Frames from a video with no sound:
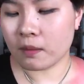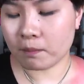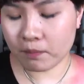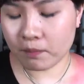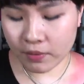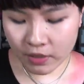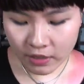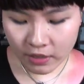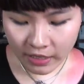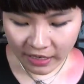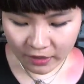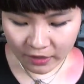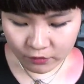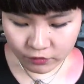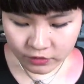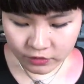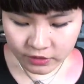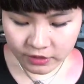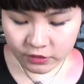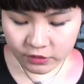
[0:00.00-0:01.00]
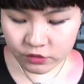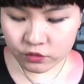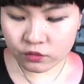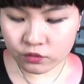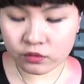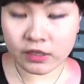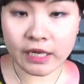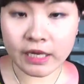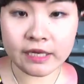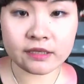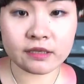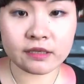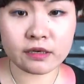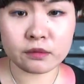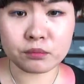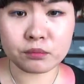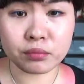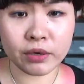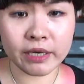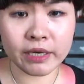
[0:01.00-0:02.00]
But I really do like their
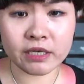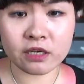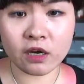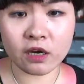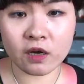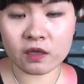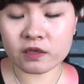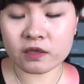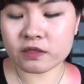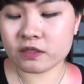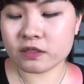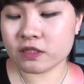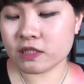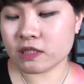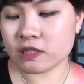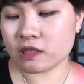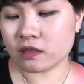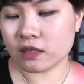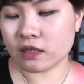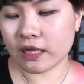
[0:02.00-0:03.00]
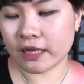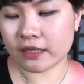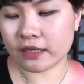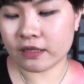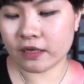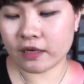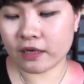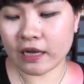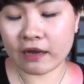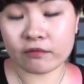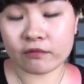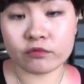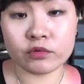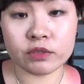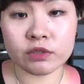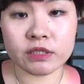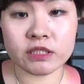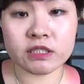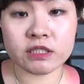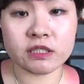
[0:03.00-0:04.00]
bright colors. Like, they have
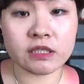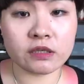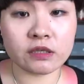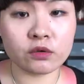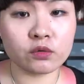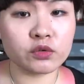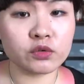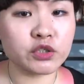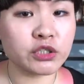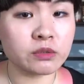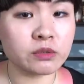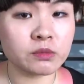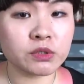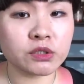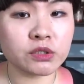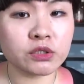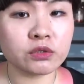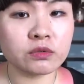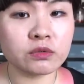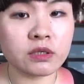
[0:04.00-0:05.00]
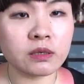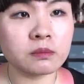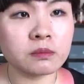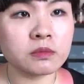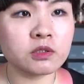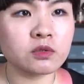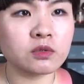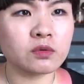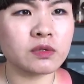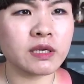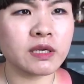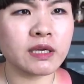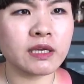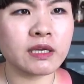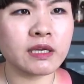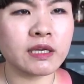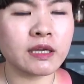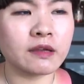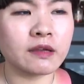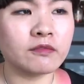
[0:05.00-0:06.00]
really subtle shimmer to them, so they
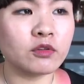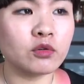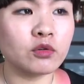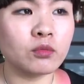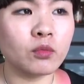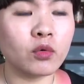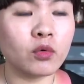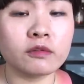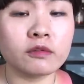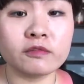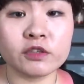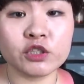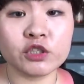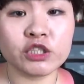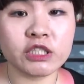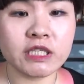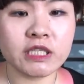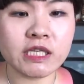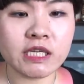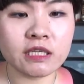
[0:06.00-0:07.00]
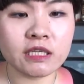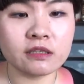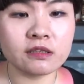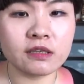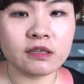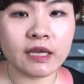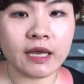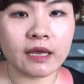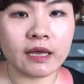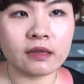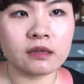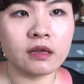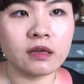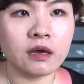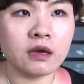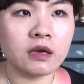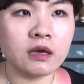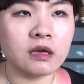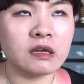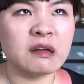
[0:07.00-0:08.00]
give you more of a sheen than
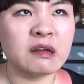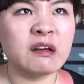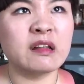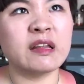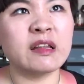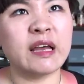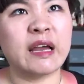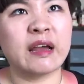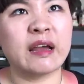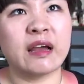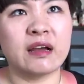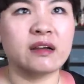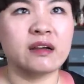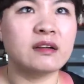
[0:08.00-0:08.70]
like